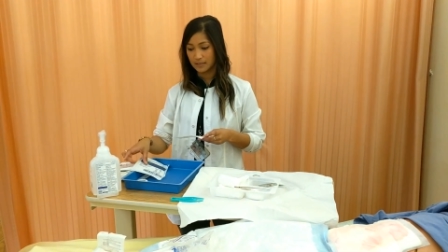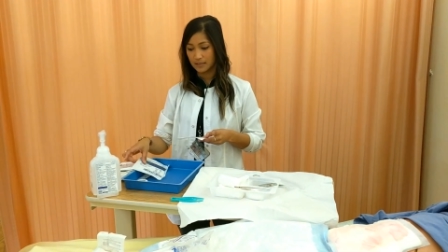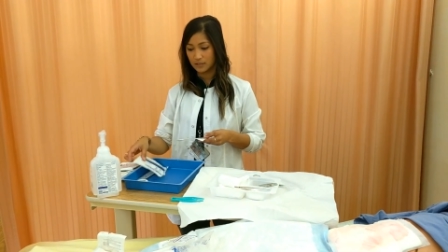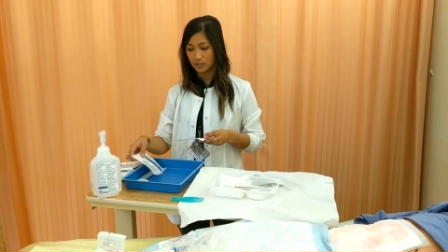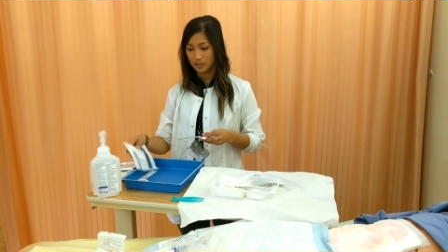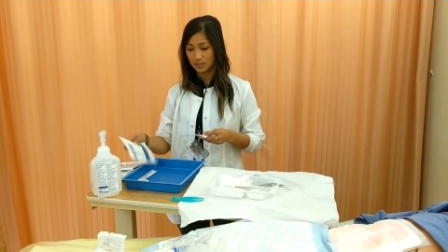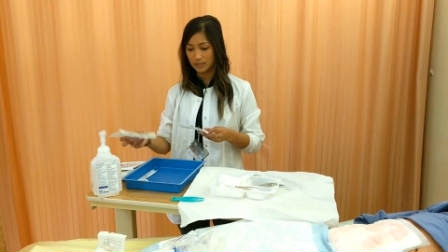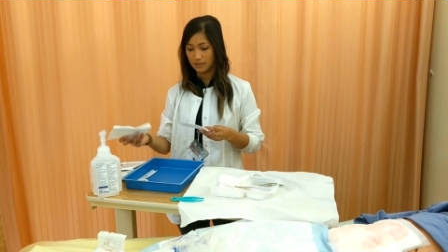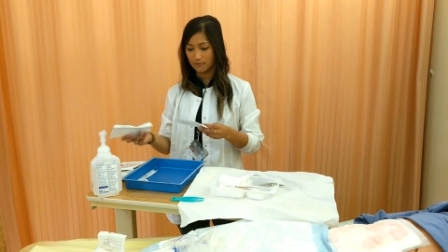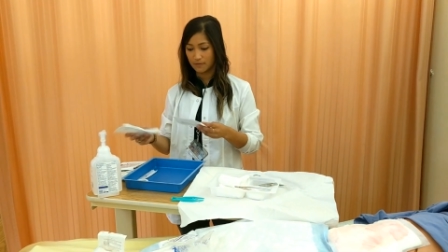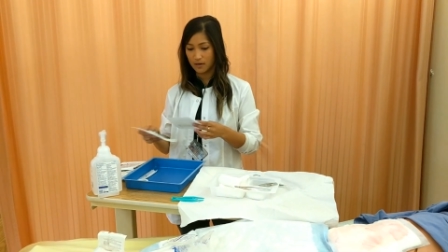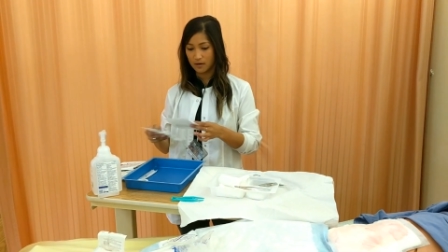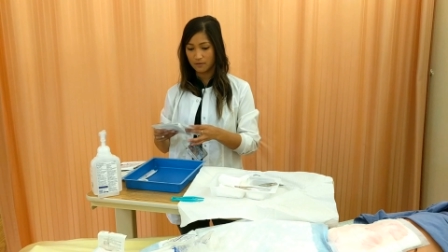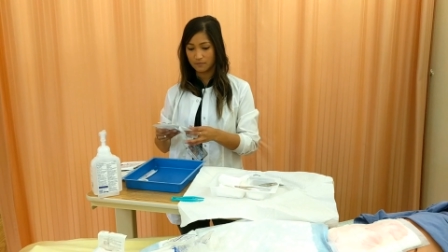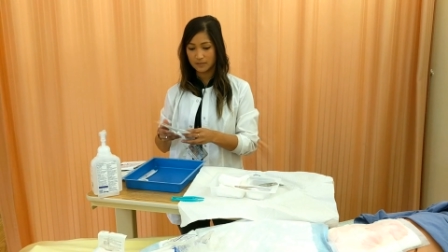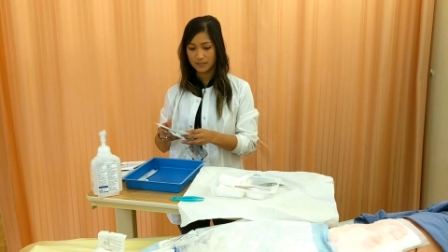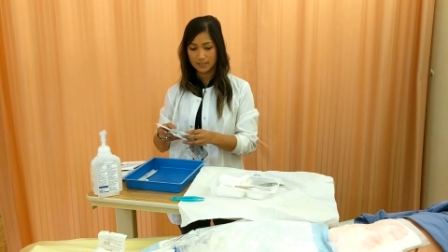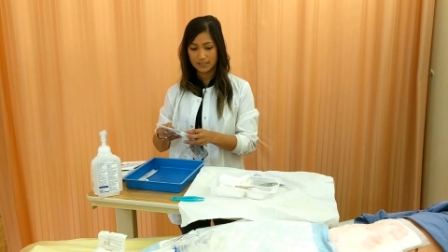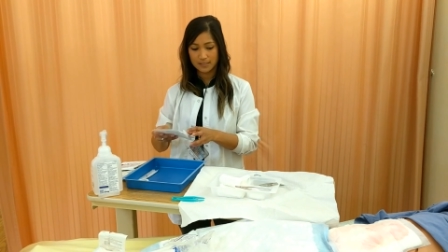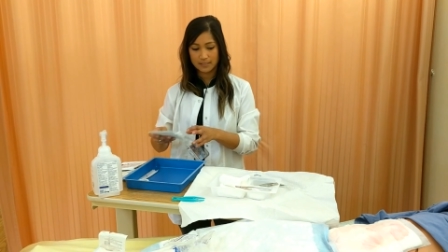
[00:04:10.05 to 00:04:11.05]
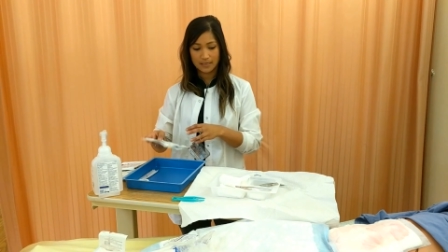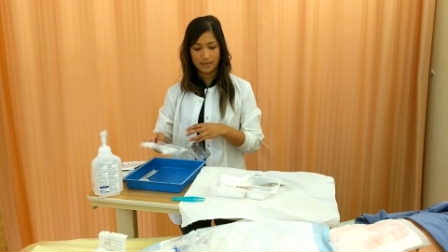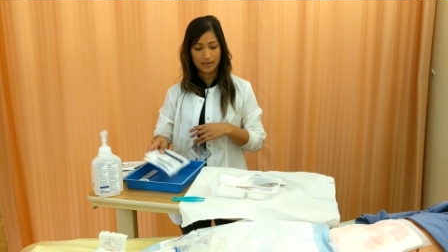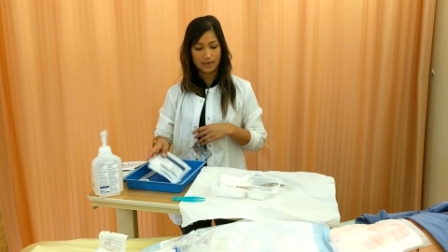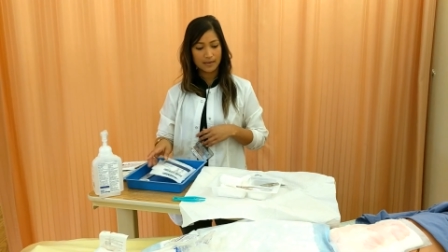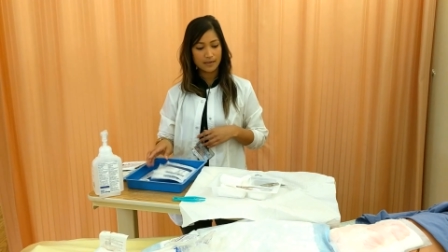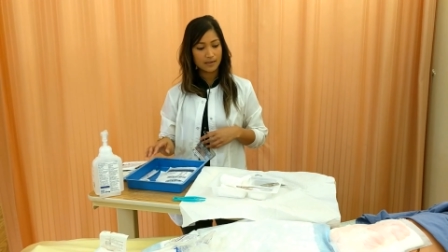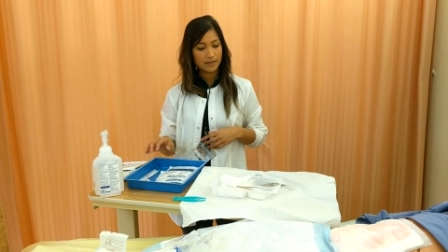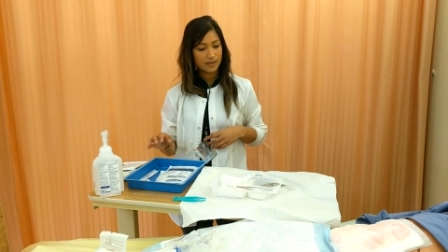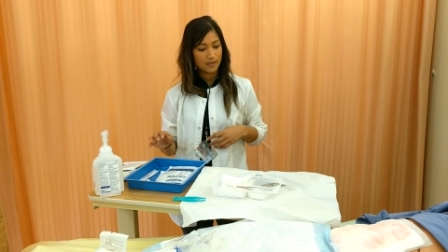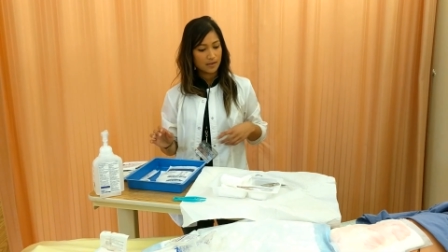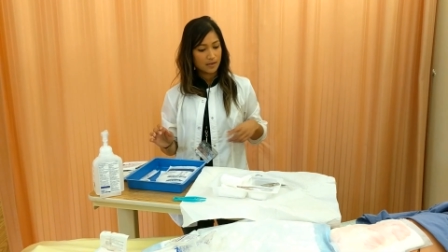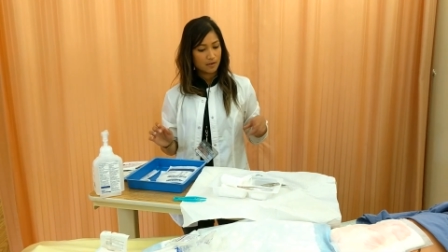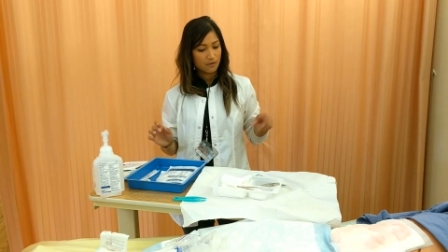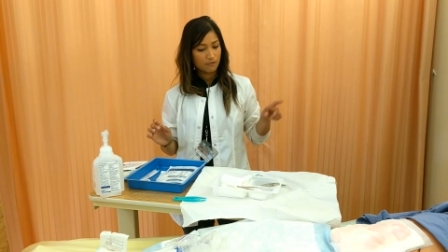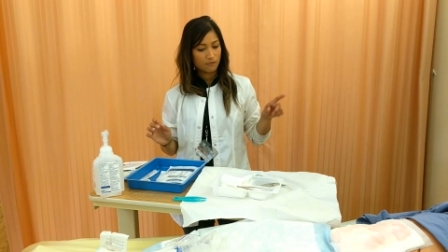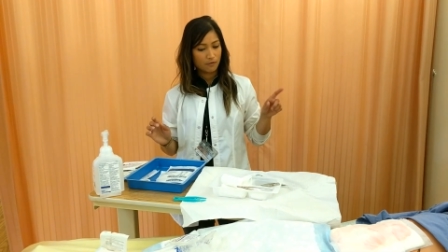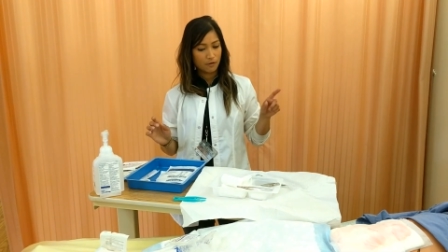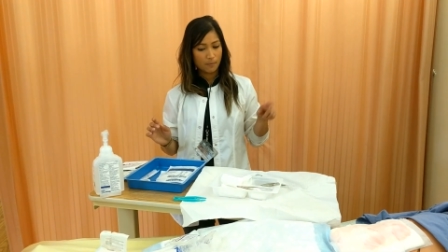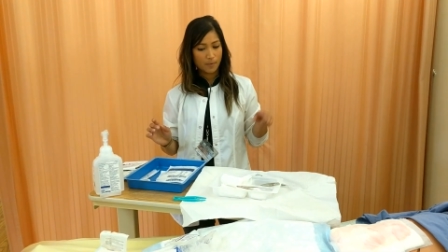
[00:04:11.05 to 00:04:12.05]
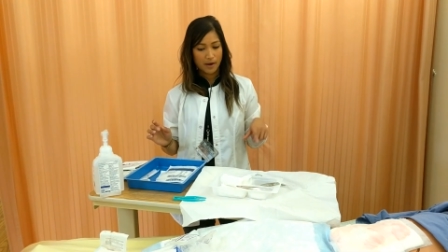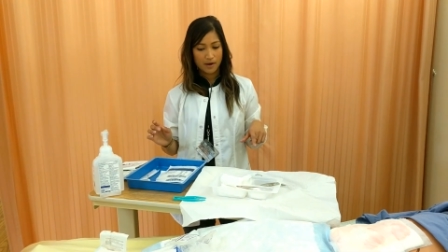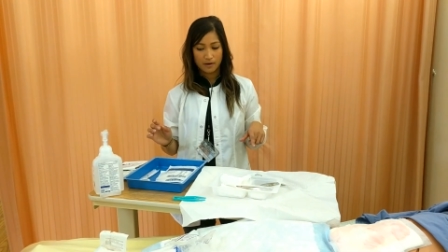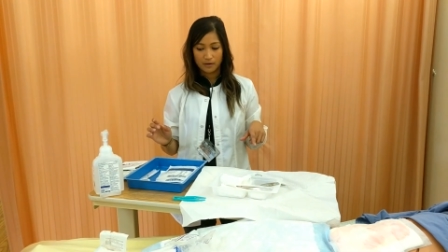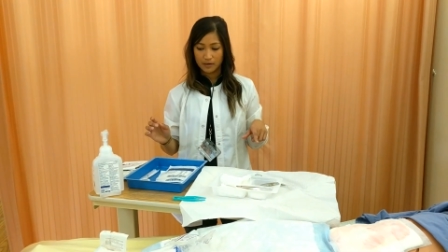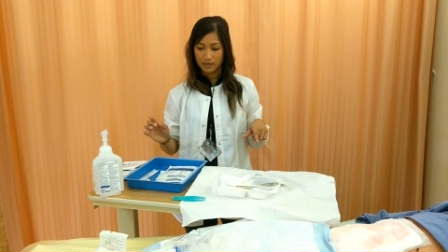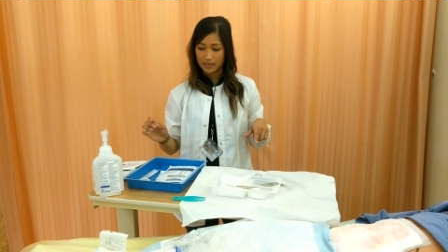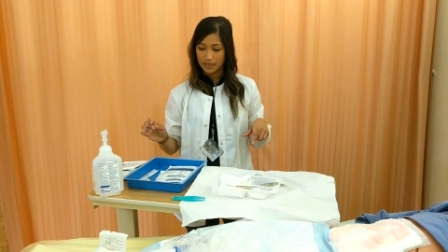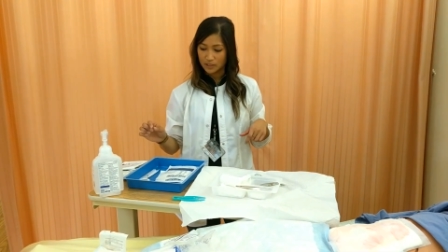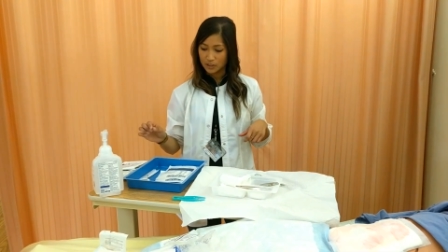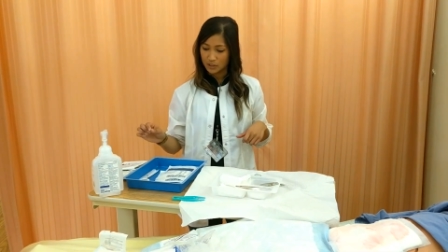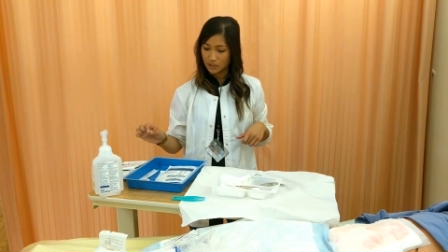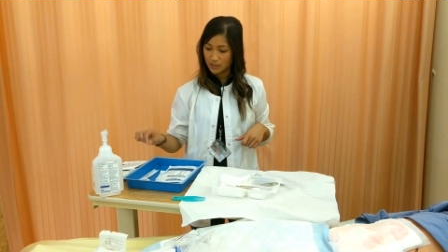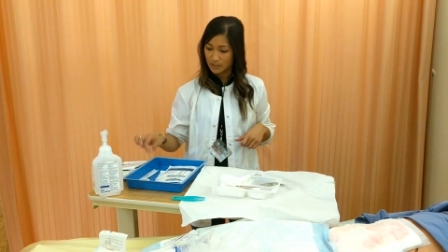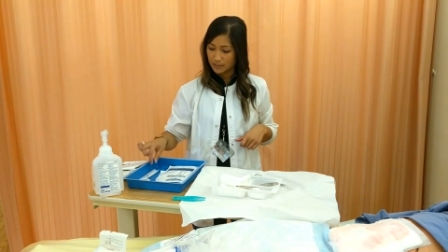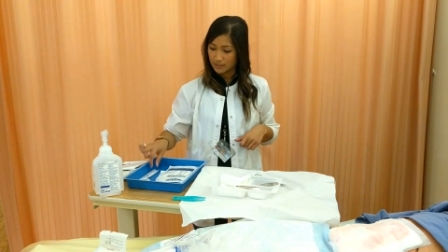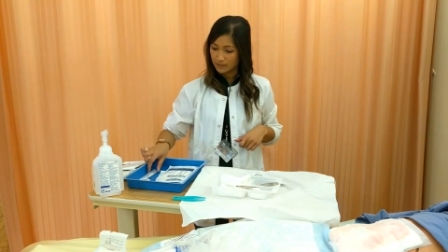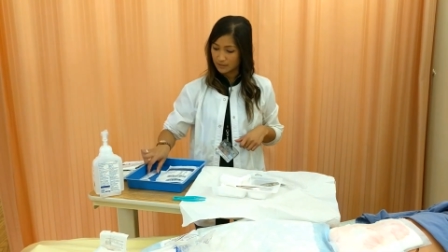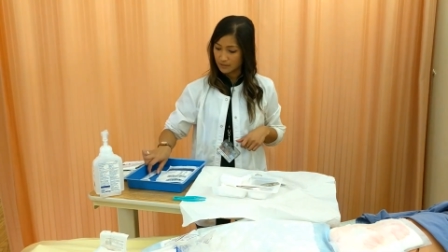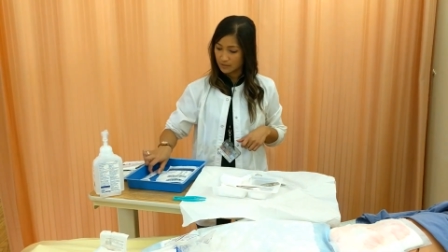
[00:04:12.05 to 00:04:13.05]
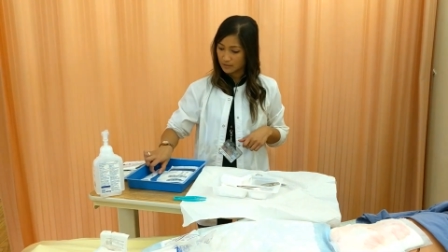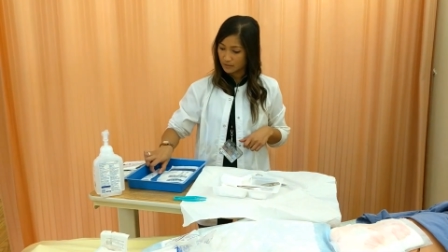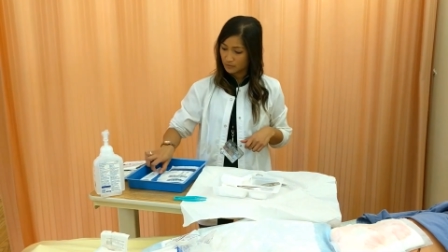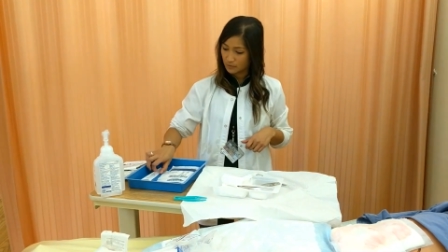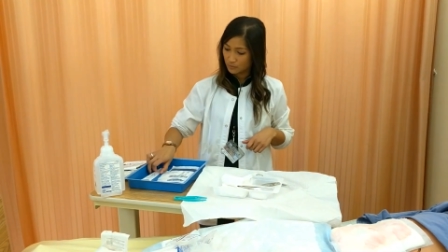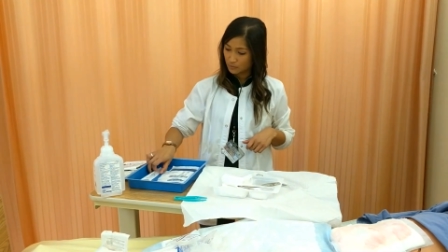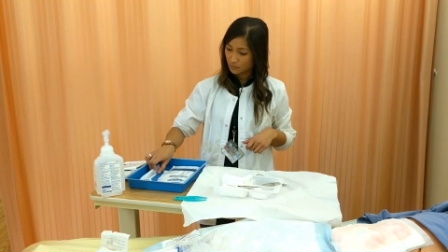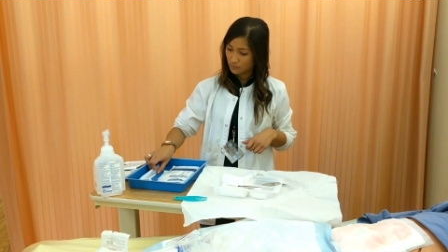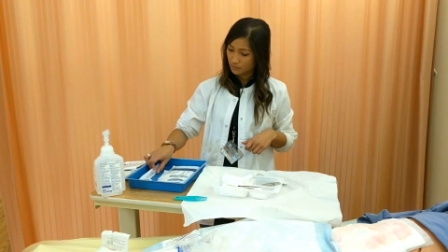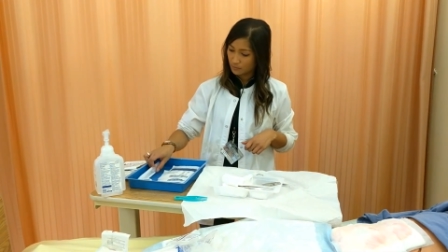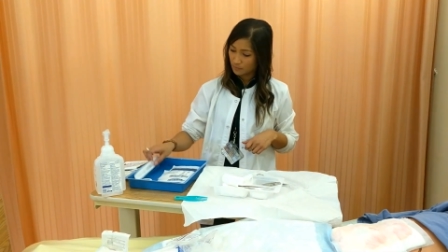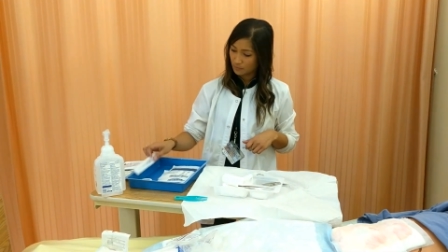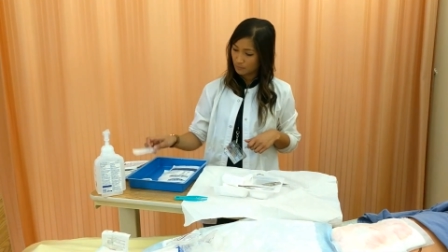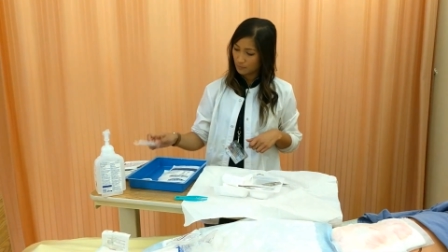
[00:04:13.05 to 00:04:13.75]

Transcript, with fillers: I'll just leave that off to the side. For my irrigation, I need to